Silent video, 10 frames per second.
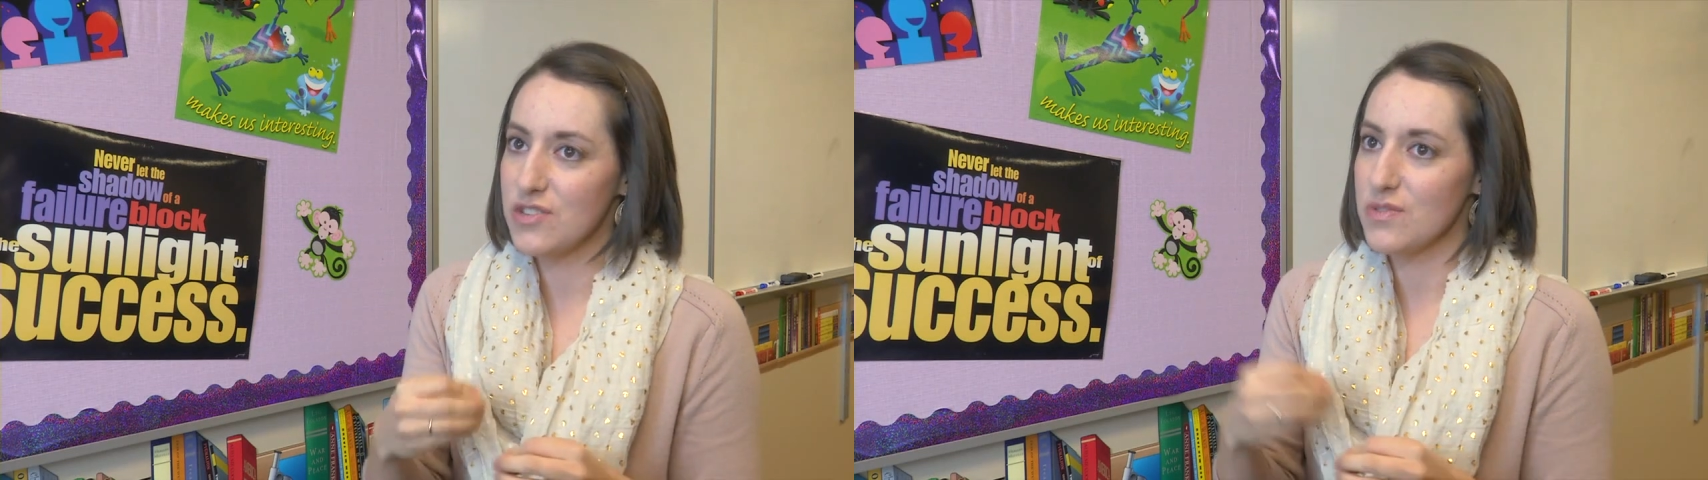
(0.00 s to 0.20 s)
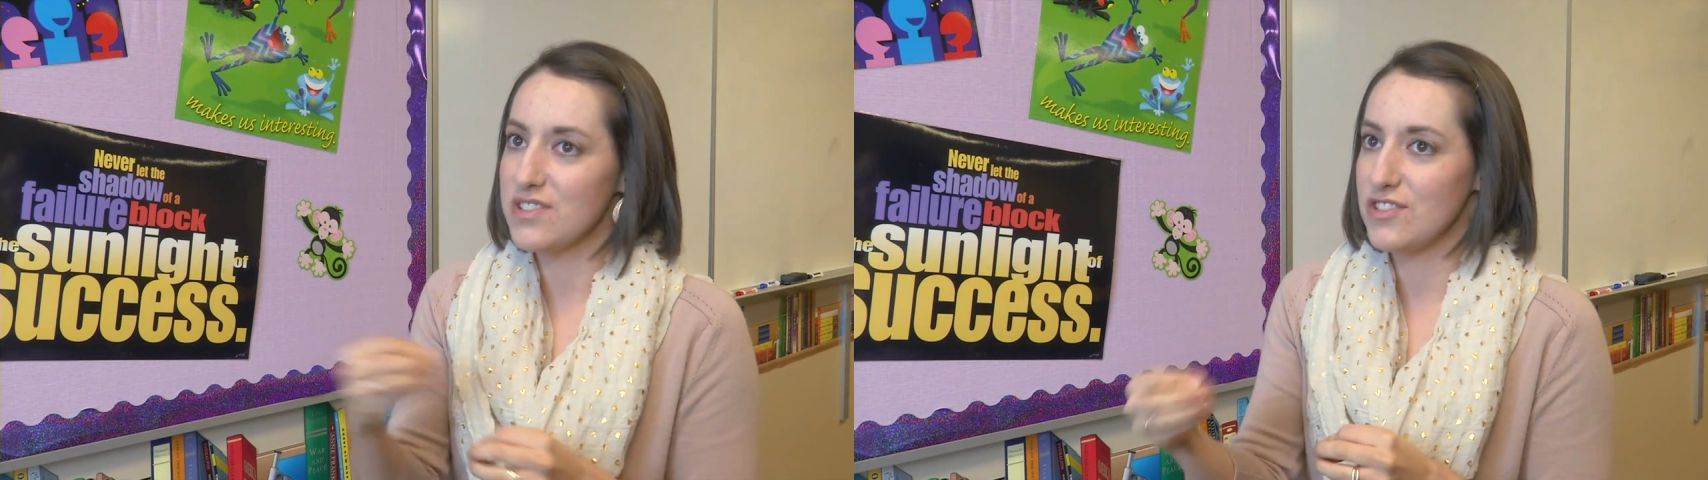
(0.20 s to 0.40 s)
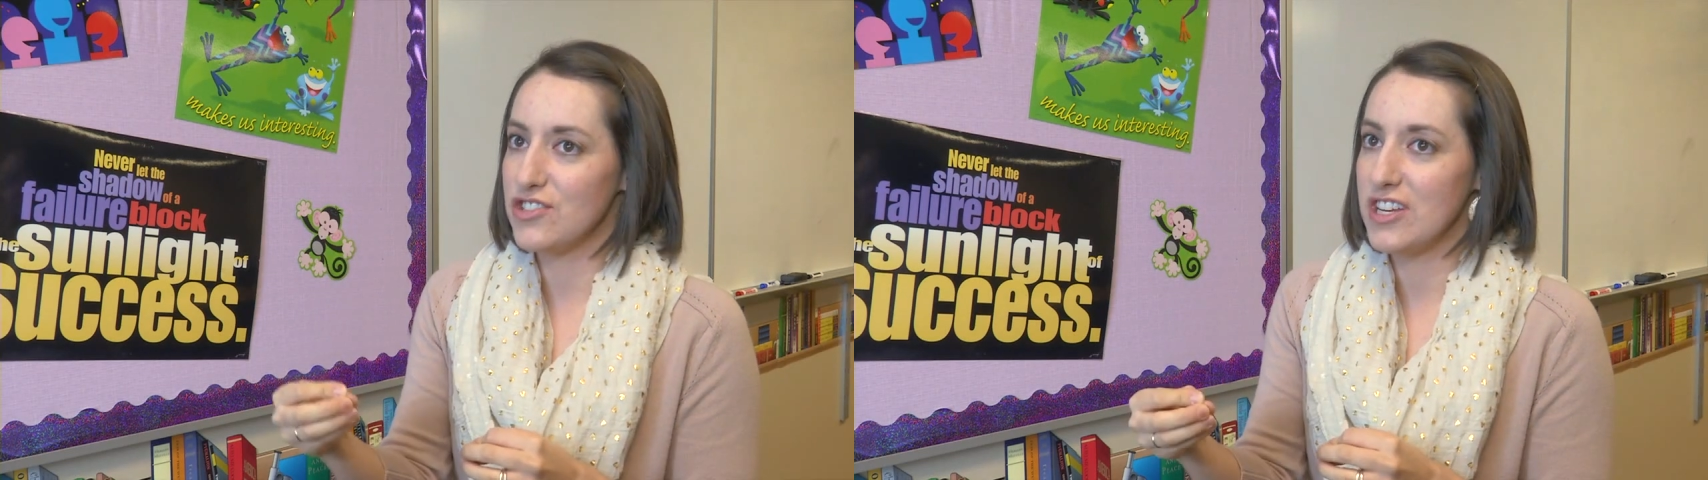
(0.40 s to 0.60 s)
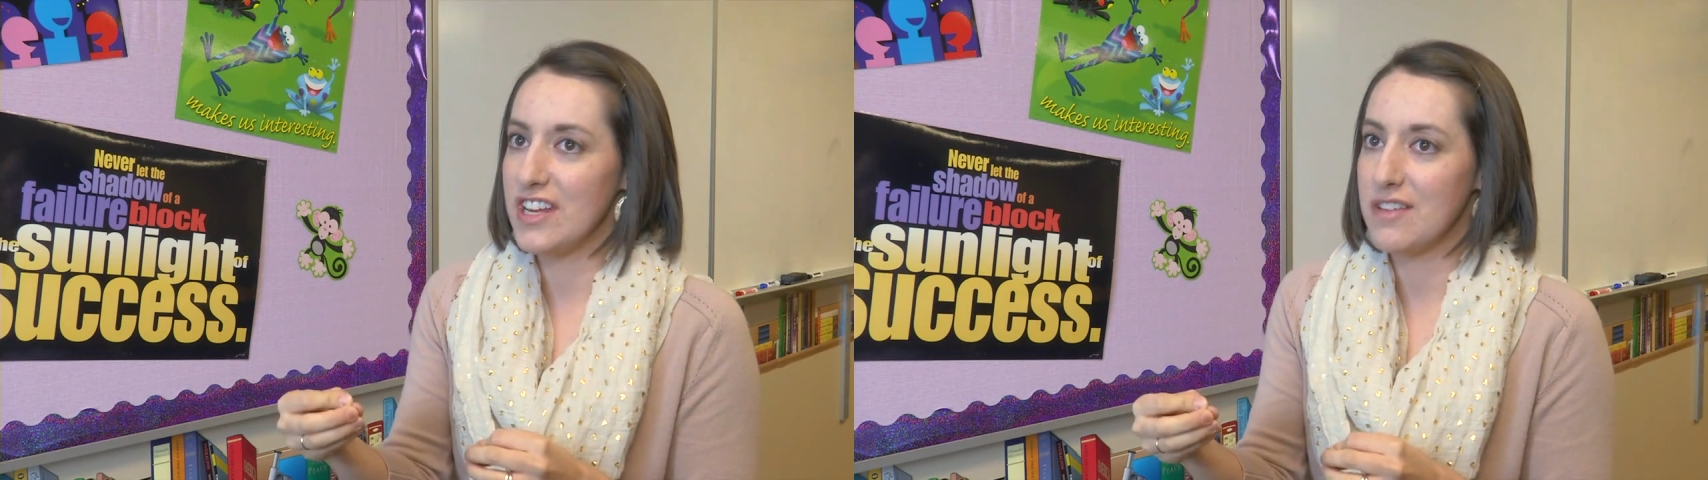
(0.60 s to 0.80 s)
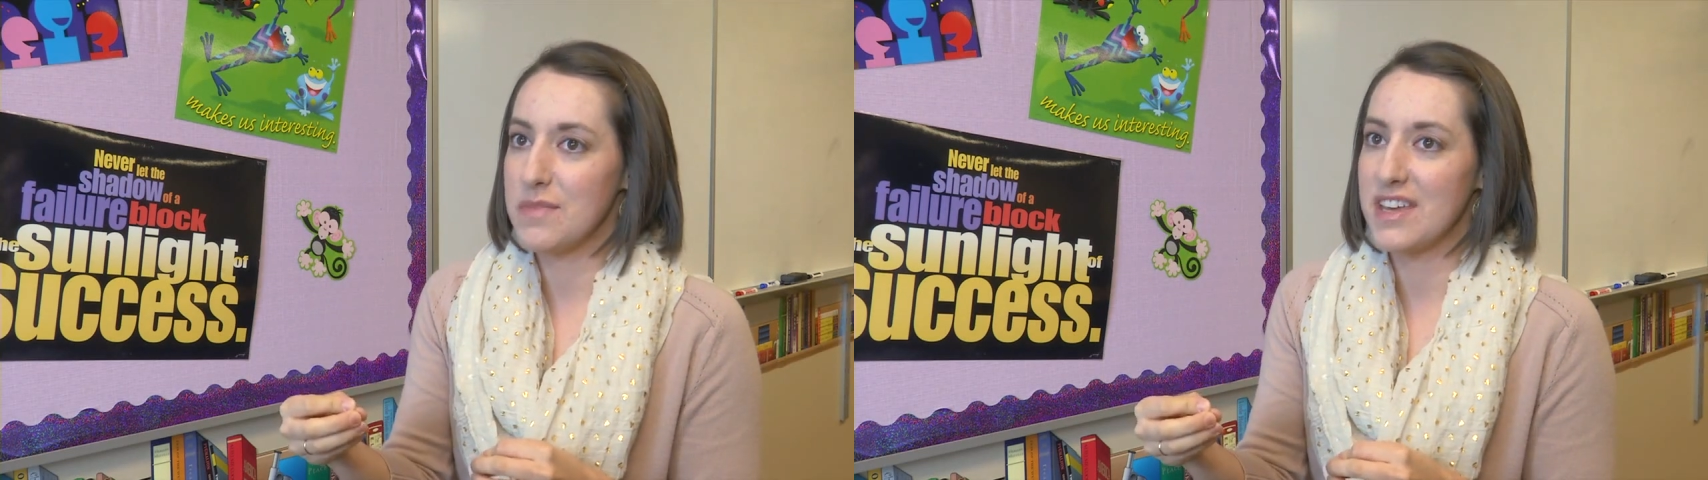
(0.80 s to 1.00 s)
She wasn't
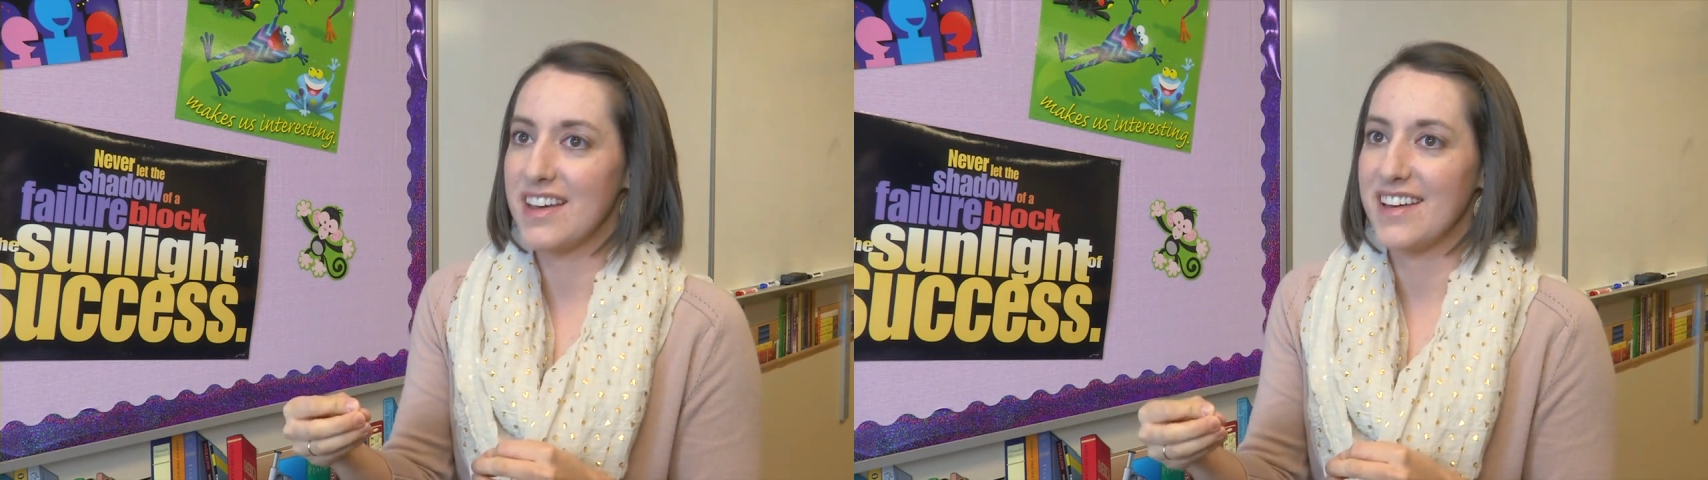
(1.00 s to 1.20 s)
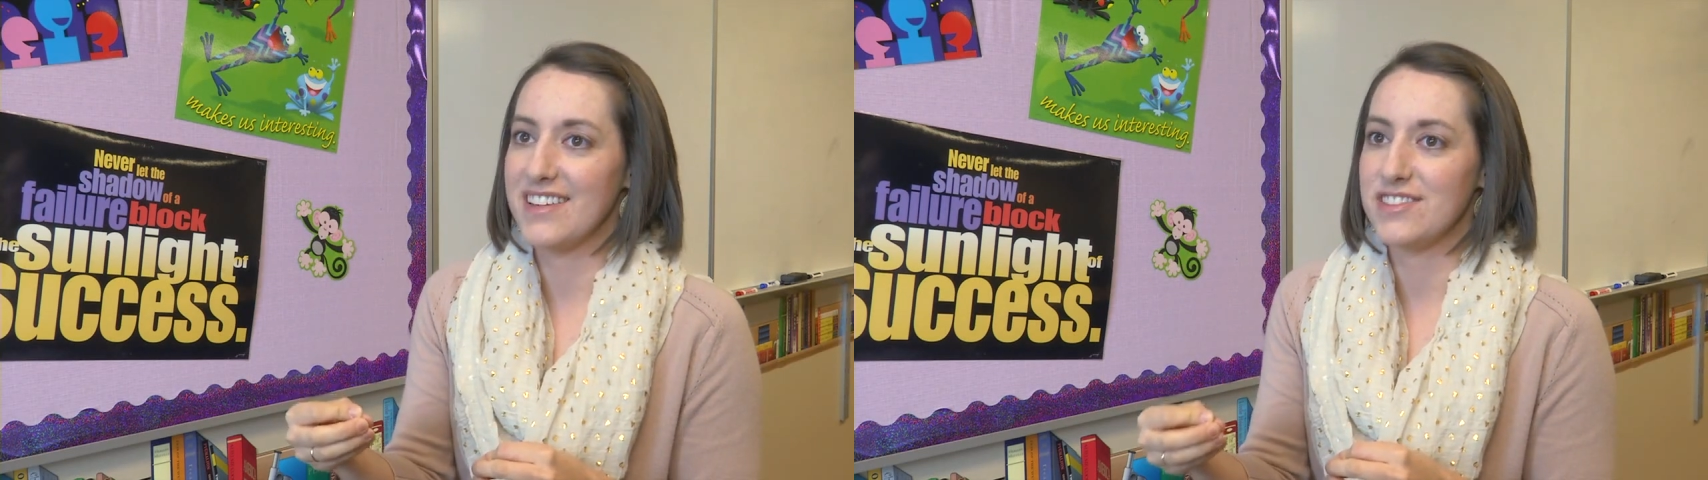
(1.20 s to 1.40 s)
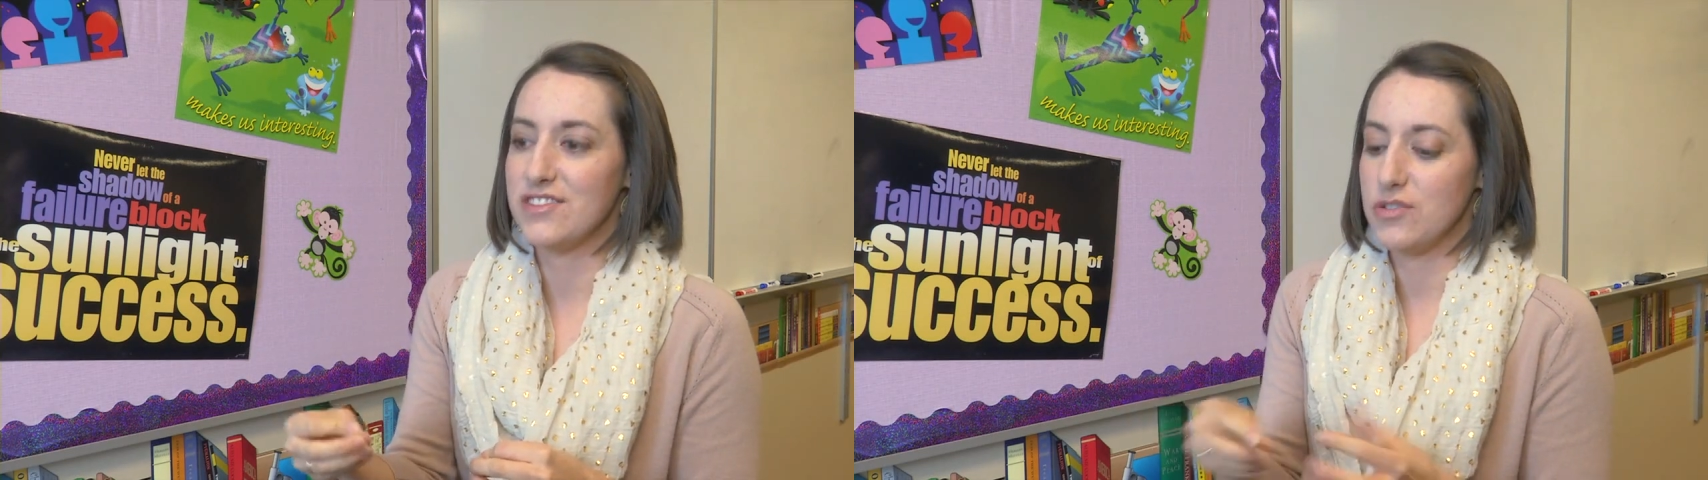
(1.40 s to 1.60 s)
cheating because